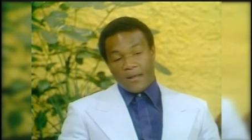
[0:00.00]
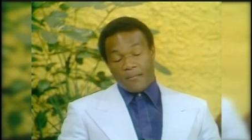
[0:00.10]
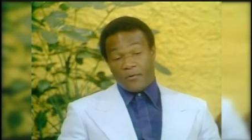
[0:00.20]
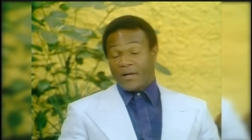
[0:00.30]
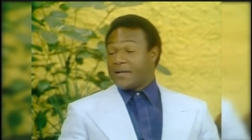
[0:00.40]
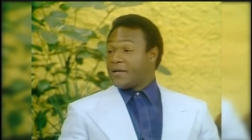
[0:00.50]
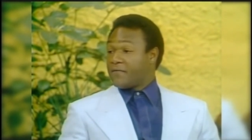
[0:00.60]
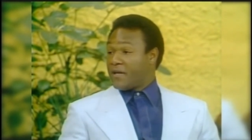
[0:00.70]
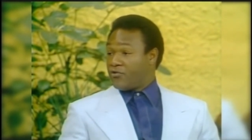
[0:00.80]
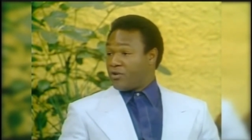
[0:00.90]
When I left
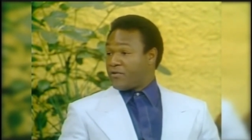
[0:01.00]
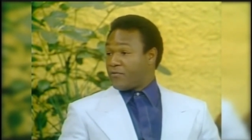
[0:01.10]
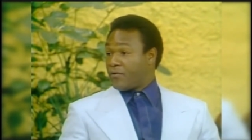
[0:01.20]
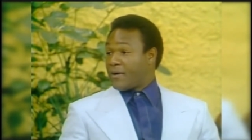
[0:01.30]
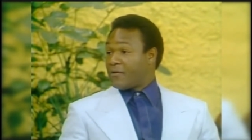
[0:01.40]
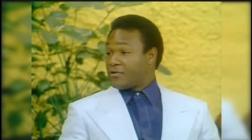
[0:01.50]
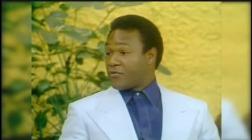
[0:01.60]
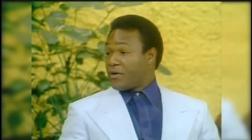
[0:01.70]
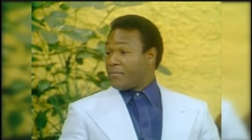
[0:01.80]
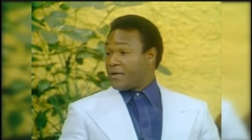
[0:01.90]
that dressing room, I was
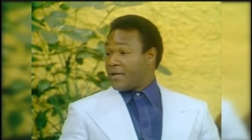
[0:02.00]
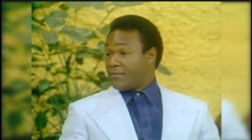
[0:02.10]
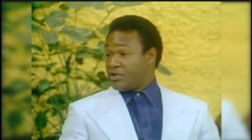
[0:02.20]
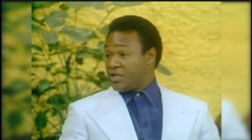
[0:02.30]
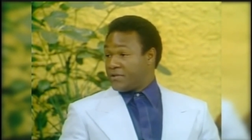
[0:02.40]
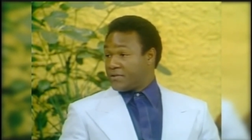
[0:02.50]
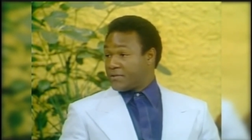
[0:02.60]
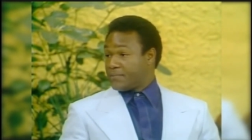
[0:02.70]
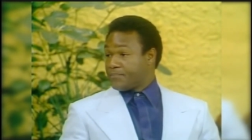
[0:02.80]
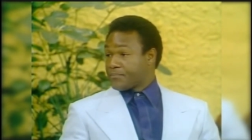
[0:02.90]
screaming the name of Jesus.
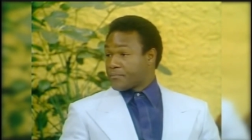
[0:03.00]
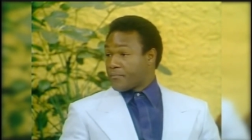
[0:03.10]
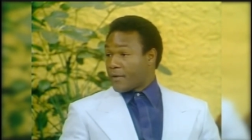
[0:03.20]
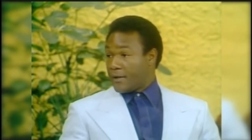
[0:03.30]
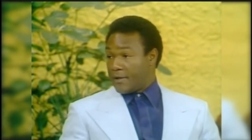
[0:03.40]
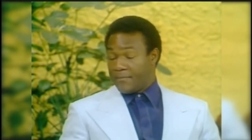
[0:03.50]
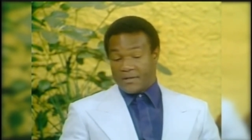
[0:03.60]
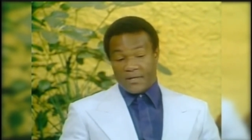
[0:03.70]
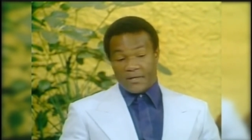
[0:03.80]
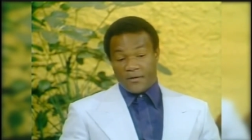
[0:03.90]
Let me
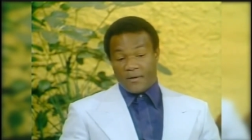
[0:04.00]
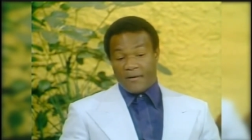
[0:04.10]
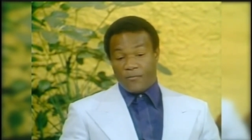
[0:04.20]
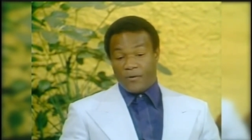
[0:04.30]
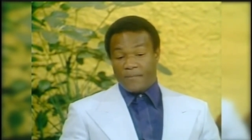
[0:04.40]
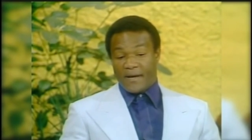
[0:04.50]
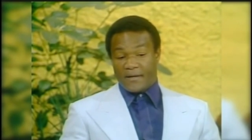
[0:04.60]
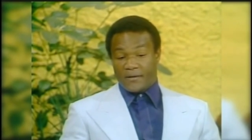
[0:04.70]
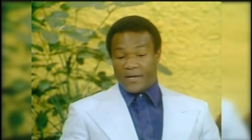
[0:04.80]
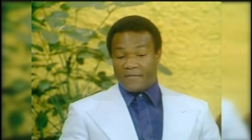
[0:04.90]
tell you, I went back
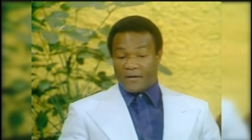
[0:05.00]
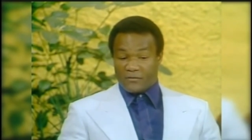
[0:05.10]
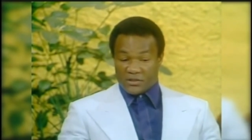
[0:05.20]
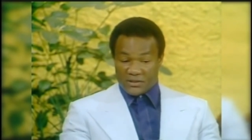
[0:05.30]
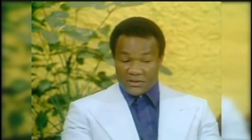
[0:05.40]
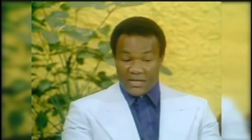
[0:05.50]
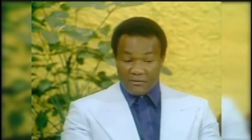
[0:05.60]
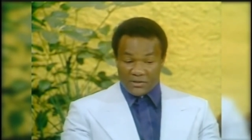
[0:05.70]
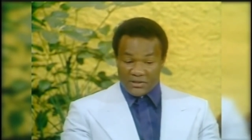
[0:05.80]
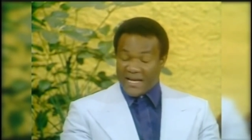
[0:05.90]
after I was, I
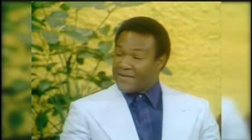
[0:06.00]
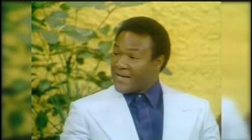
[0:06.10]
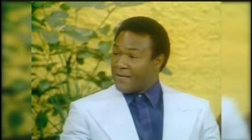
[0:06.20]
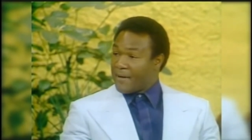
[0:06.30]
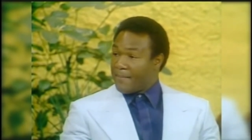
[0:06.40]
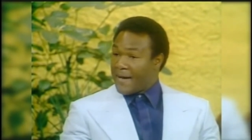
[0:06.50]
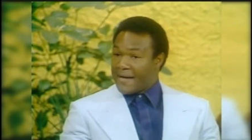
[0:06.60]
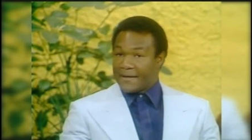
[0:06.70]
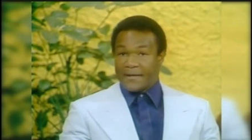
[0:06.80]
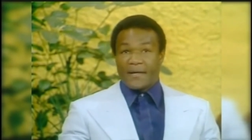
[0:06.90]
was snatched out of my
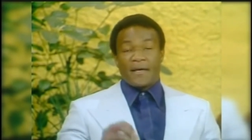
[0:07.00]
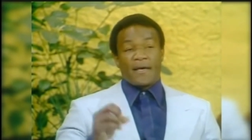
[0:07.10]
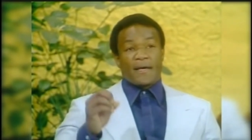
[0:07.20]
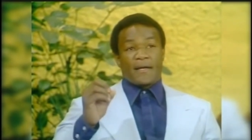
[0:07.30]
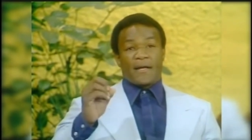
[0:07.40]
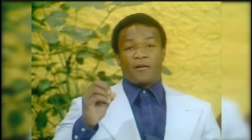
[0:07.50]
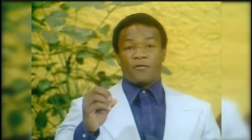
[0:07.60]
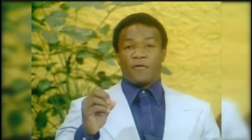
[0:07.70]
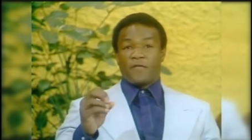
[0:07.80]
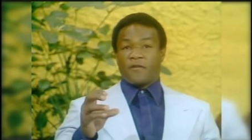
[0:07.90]
body, and I don't
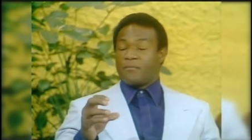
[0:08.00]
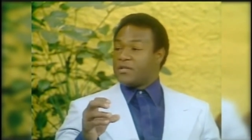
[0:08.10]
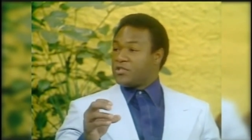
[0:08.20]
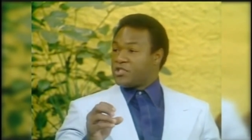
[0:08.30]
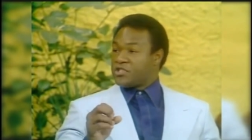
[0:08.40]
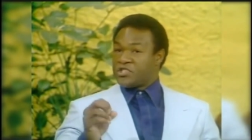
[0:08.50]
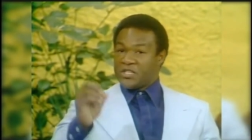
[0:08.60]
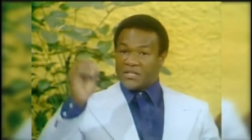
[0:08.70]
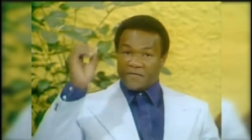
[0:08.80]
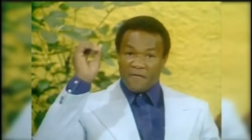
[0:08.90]
know if you ever been to the
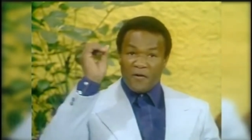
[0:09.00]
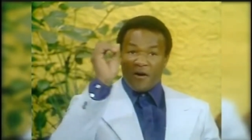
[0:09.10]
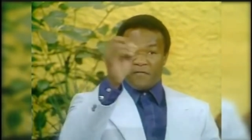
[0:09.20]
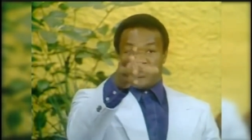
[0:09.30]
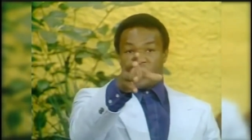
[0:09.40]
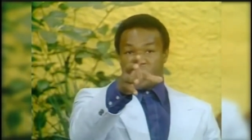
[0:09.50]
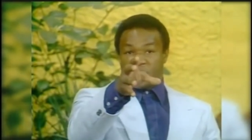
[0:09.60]
sea. As far off as you can